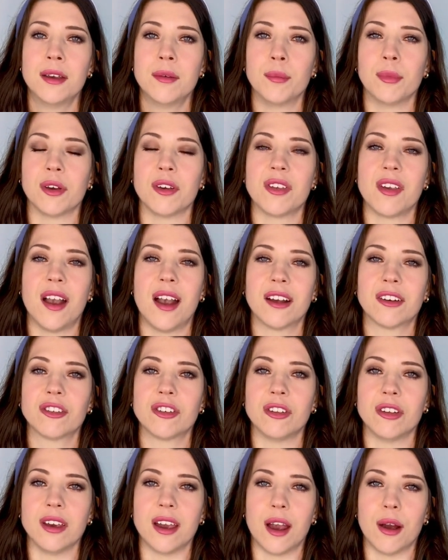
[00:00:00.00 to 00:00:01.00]
because
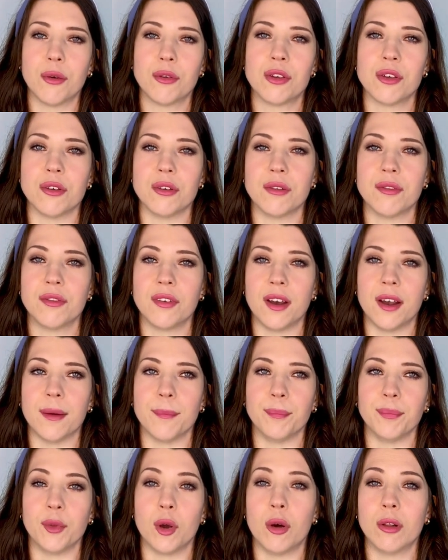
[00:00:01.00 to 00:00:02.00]
actually out of
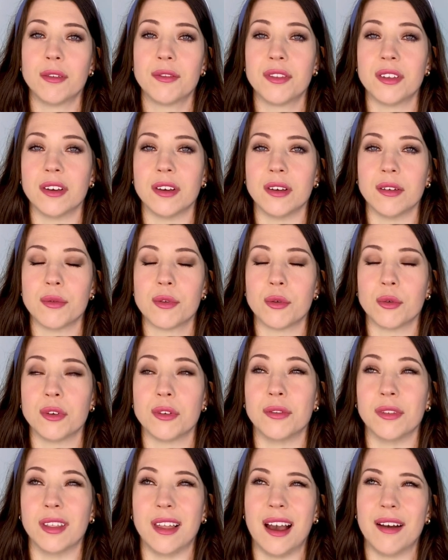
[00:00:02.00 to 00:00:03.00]
all of the sort
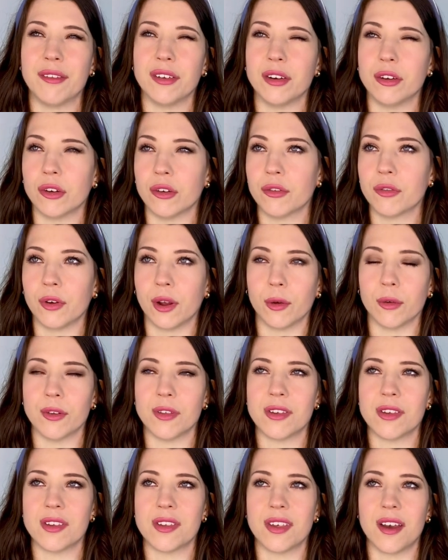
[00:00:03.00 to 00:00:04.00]
of lavender
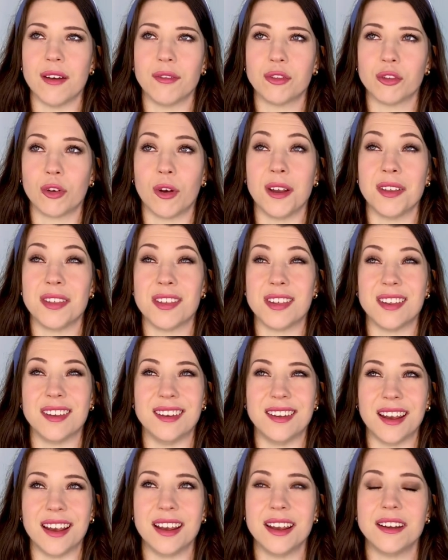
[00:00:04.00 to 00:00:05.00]
fragrances that I've tried to
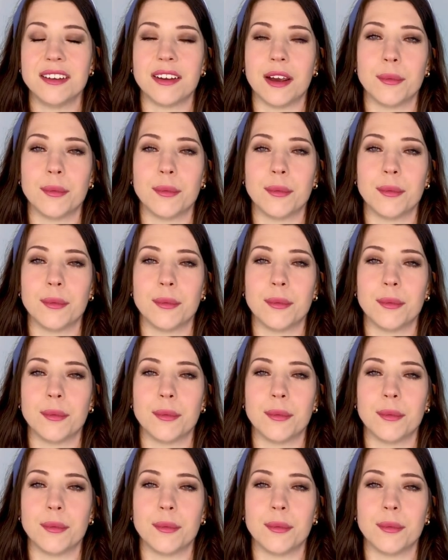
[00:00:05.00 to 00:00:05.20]
date,